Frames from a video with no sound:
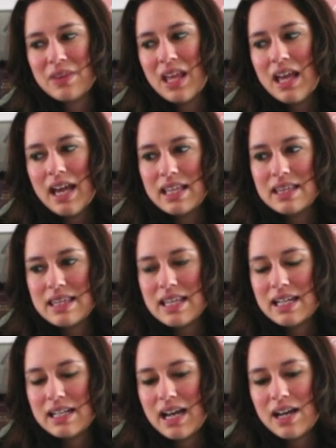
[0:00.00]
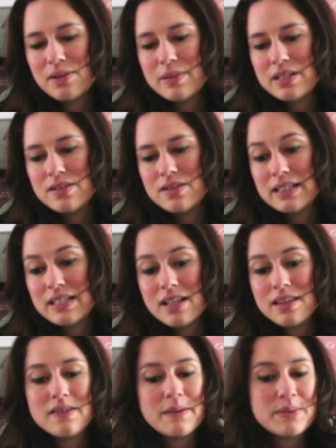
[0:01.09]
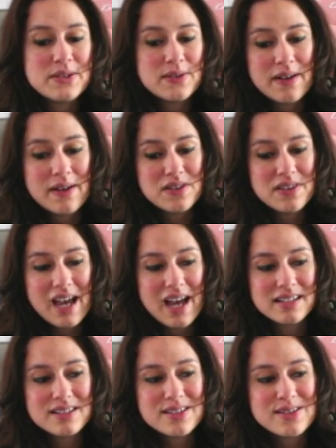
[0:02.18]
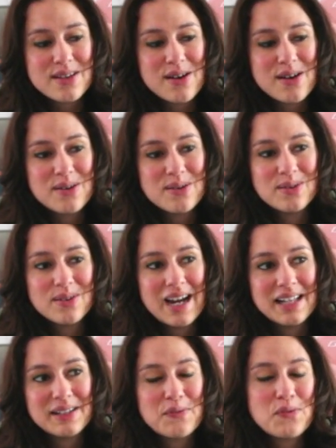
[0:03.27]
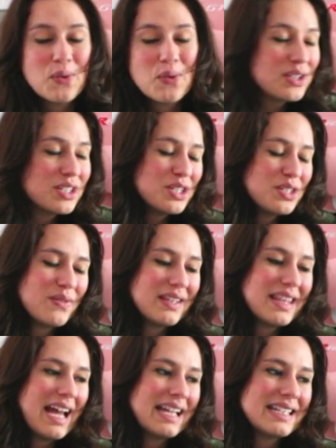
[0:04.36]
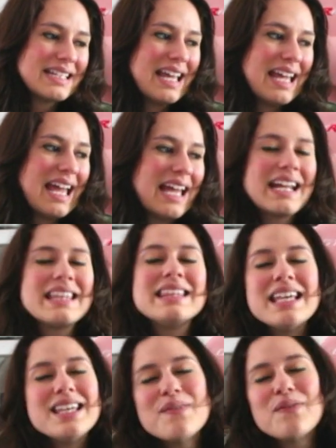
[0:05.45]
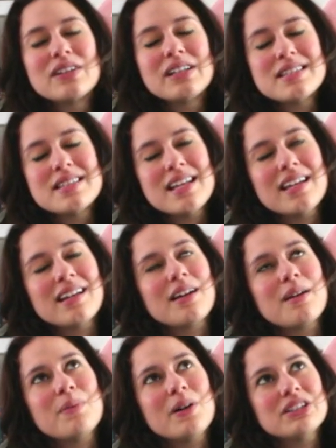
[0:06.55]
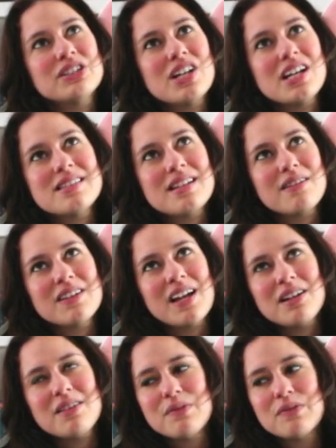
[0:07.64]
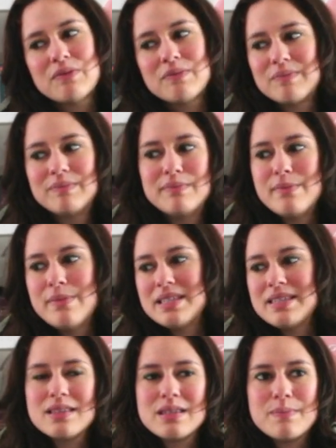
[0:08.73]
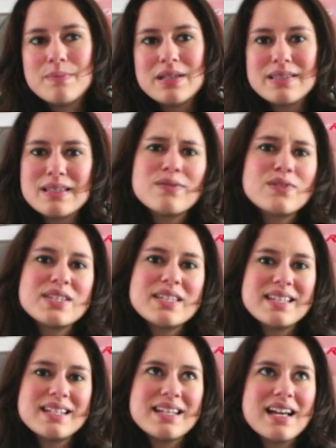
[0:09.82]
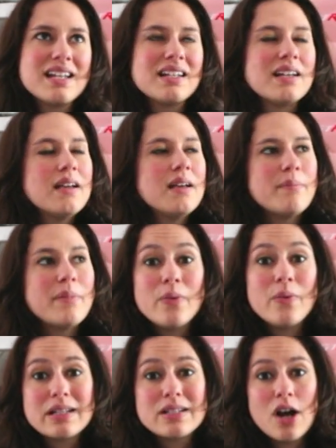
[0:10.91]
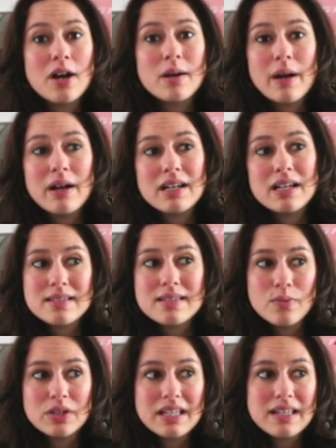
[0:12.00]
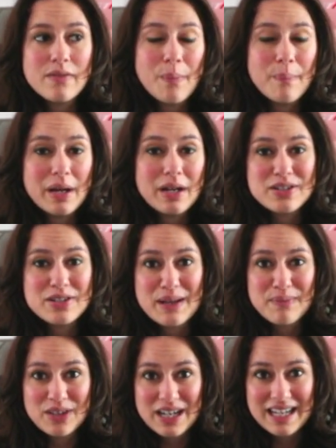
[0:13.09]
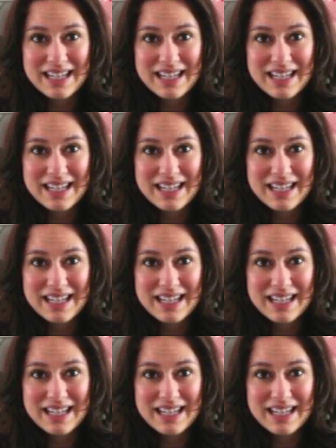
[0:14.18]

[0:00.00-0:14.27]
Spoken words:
And then I'll be doing another episode after that. So I look forward to doing that. And I thank you for listening. And I apologize that I'm kind of missing some pieces for season 10. Maybe we can talk about it. Someone can give a better summary.